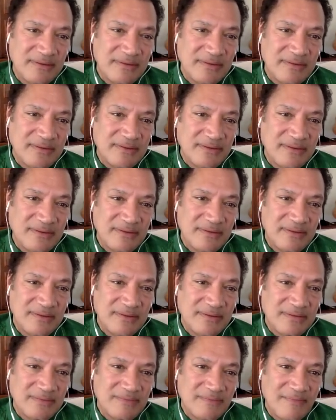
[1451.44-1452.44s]

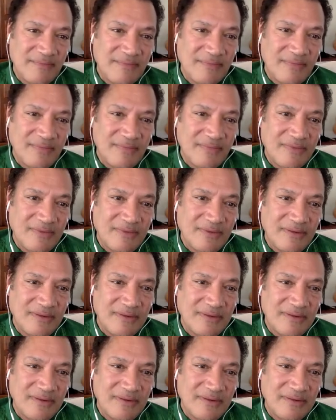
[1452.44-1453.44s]

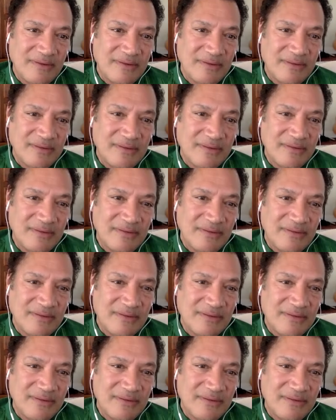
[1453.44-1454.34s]
(not speaking)